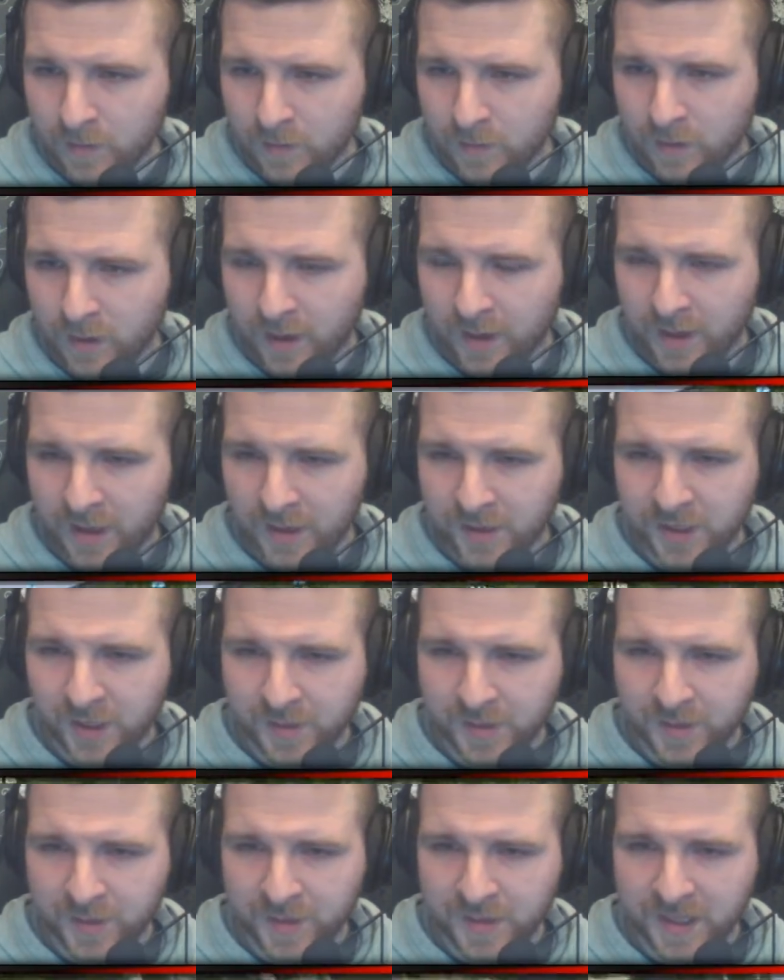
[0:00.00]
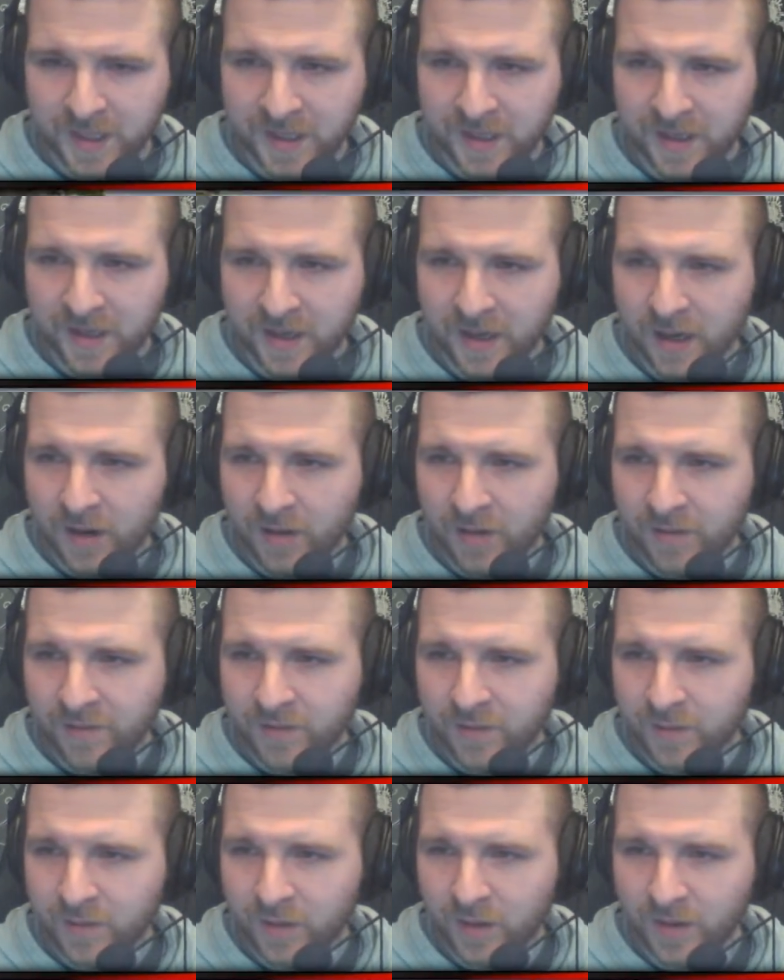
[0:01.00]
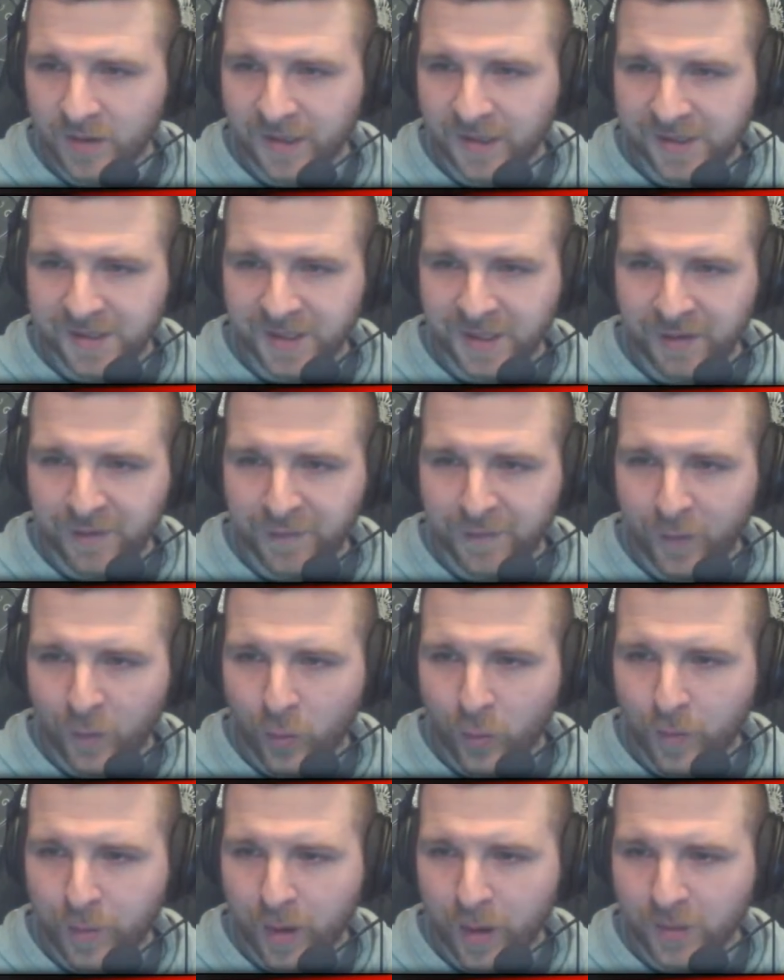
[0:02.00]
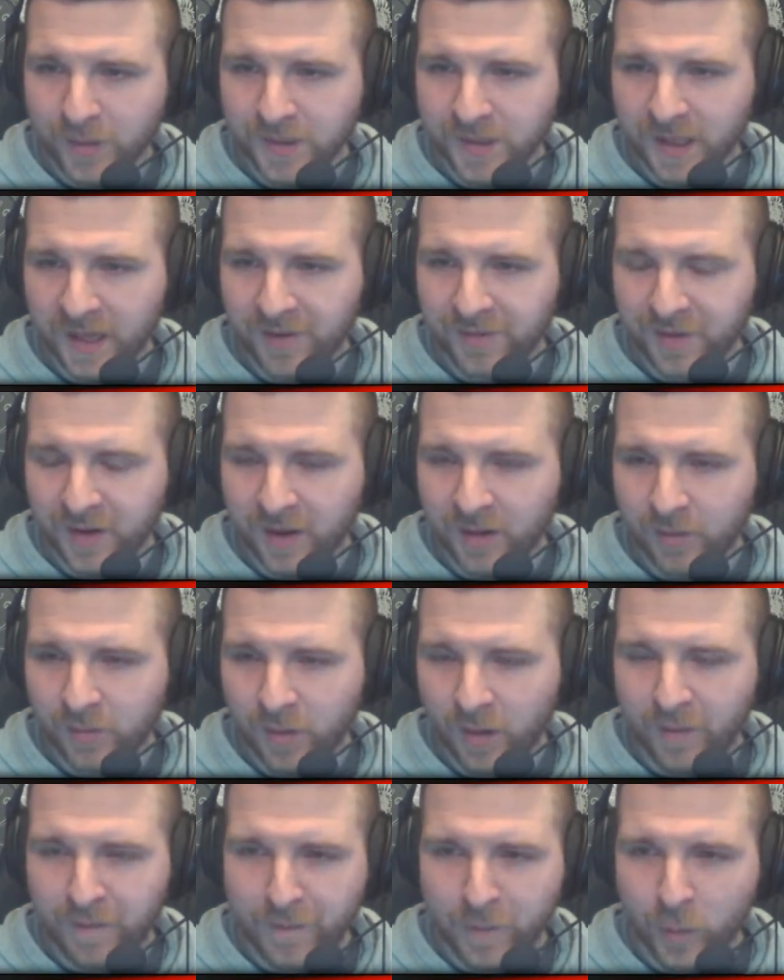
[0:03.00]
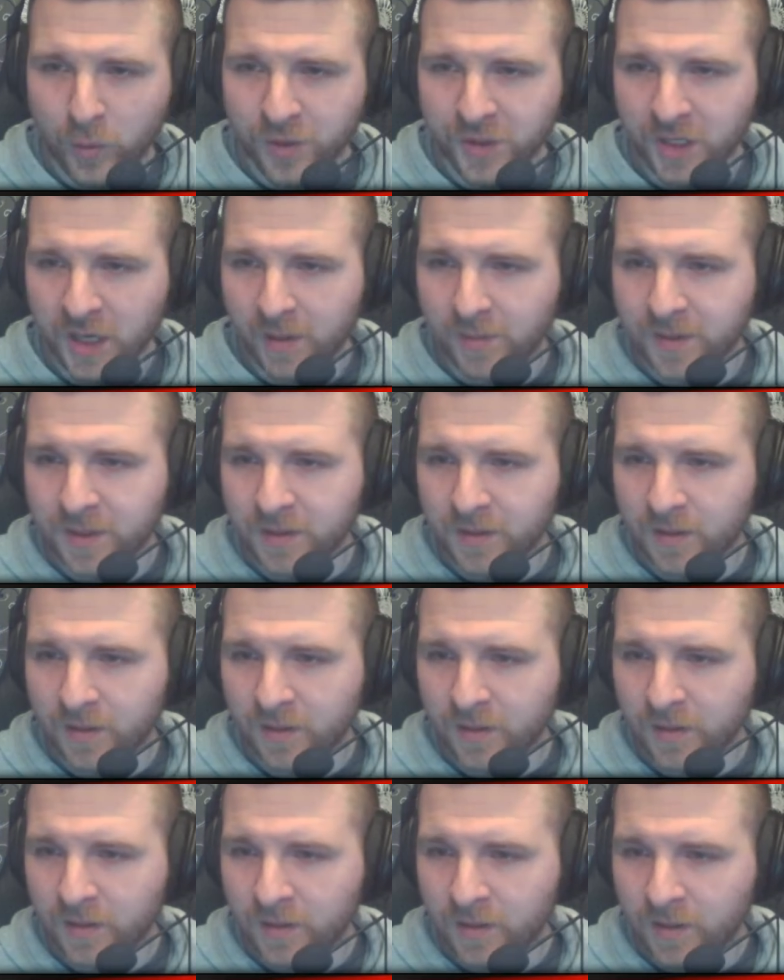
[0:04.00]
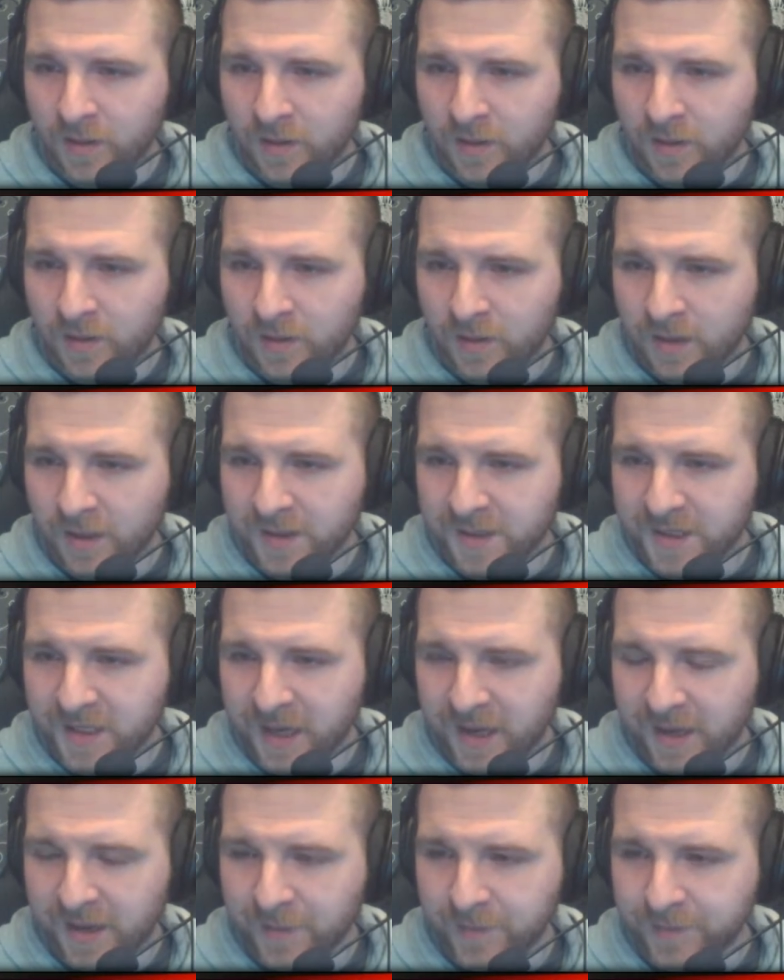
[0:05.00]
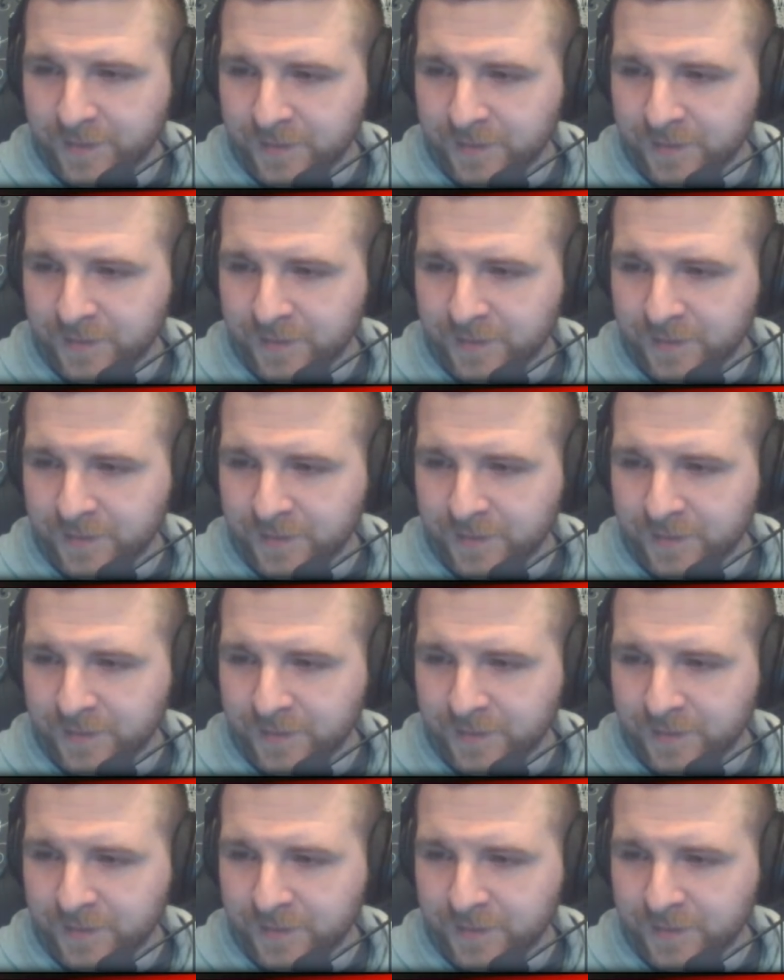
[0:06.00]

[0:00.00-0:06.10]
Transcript: Right, that ship's been taken care of. We've got literally four boats left now. Well, four ships. Let's take them.